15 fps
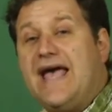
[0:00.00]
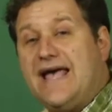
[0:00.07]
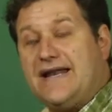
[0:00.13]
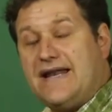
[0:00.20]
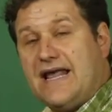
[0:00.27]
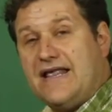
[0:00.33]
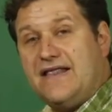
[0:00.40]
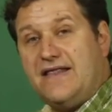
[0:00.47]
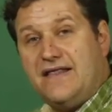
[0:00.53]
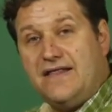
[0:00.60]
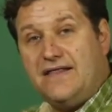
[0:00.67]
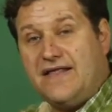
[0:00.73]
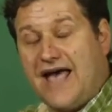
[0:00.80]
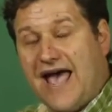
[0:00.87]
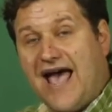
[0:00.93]
And
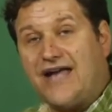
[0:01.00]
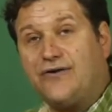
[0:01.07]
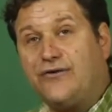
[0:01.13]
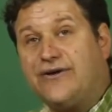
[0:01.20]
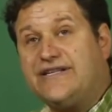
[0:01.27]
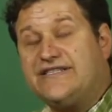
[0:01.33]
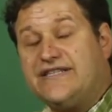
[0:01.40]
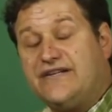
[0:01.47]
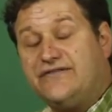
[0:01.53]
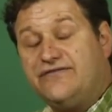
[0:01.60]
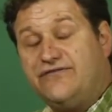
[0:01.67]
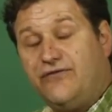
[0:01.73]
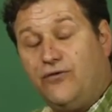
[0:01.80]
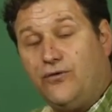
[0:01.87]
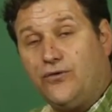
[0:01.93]
the aggregates that are
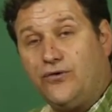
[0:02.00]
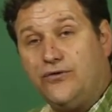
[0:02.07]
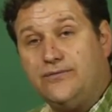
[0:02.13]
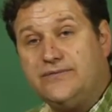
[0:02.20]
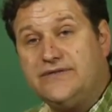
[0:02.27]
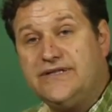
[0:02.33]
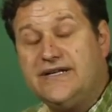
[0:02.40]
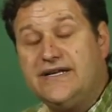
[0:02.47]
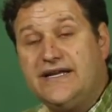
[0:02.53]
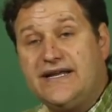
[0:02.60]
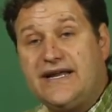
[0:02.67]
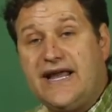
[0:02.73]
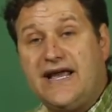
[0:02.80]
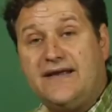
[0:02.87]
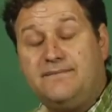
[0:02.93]
formed
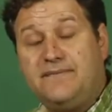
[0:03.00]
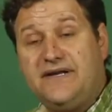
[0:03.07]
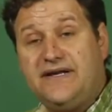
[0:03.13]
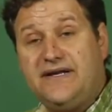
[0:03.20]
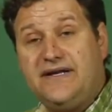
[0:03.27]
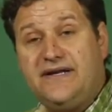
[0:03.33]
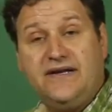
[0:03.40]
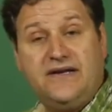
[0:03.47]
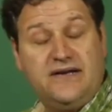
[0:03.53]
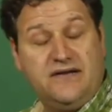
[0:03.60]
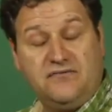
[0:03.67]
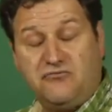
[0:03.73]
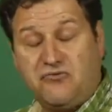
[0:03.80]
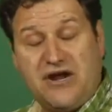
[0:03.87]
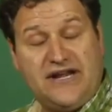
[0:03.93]
can be
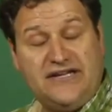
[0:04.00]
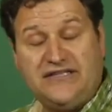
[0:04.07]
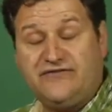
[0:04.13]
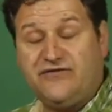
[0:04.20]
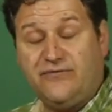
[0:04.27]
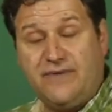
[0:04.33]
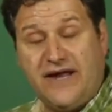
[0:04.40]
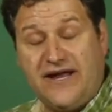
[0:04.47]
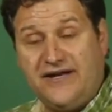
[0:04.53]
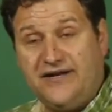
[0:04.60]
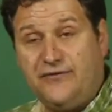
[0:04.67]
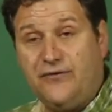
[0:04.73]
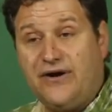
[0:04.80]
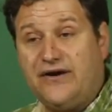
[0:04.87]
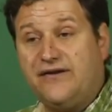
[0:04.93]
range from
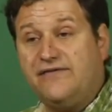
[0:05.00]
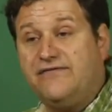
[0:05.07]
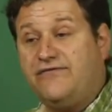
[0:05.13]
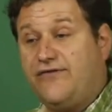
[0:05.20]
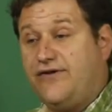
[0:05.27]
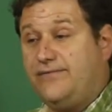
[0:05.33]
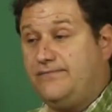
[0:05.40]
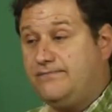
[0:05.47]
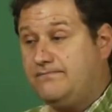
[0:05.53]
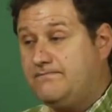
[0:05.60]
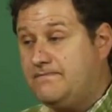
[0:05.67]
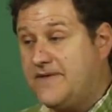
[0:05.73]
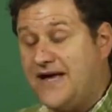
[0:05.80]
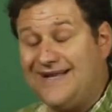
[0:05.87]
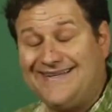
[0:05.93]
anywhere from
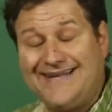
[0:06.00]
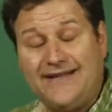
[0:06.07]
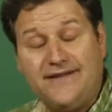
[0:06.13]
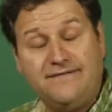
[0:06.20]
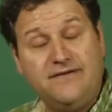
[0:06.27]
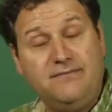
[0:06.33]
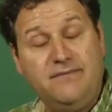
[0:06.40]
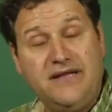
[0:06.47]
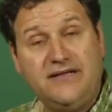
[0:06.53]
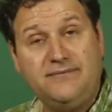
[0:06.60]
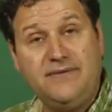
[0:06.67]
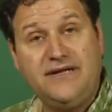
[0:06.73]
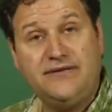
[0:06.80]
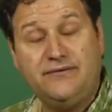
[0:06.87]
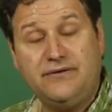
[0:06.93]
1/10 of a
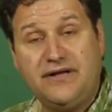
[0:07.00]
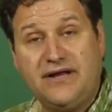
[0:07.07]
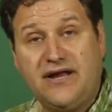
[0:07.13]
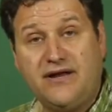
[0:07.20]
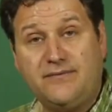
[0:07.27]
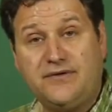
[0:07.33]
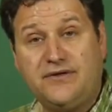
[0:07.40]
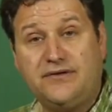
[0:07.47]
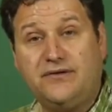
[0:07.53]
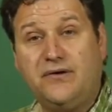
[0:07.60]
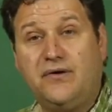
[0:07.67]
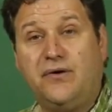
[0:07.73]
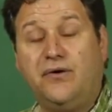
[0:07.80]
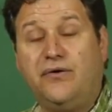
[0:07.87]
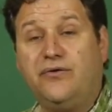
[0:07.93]
millimeter in diameter
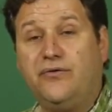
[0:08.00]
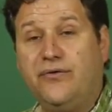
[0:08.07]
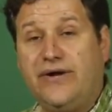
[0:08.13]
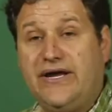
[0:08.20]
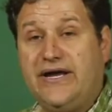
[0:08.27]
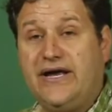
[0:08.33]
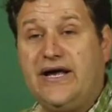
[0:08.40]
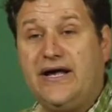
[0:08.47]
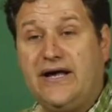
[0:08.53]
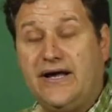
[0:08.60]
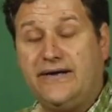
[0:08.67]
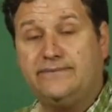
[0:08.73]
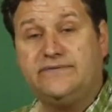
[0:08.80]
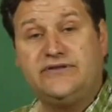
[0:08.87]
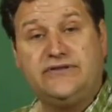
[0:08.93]
all the way
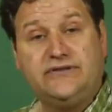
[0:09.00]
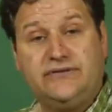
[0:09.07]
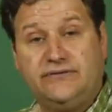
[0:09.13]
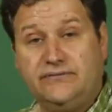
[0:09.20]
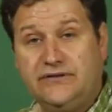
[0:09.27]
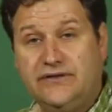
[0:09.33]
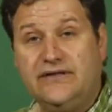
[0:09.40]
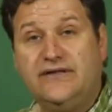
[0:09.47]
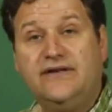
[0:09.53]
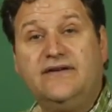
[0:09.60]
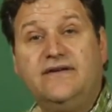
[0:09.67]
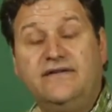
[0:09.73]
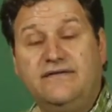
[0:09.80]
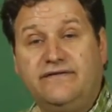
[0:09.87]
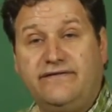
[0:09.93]
up to
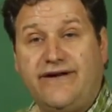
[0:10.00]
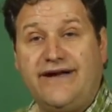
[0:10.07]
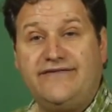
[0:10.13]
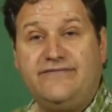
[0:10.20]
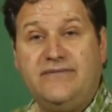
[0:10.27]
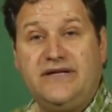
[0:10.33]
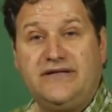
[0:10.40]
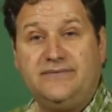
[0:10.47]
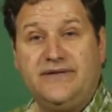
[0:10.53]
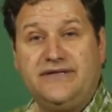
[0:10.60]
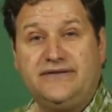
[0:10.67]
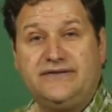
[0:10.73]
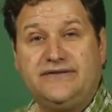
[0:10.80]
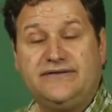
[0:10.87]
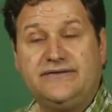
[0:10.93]
5
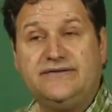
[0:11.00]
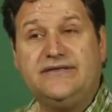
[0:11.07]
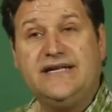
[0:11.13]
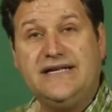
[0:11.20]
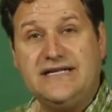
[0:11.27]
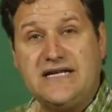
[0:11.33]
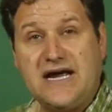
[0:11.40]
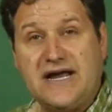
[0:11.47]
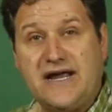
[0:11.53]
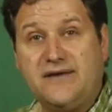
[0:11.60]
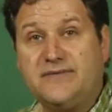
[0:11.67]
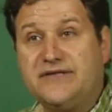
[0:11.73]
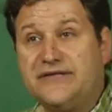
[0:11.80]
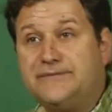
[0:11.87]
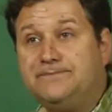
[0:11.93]
millimeters in
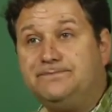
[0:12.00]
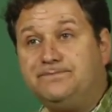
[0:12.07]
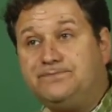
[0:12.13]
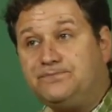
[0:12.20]
diameter.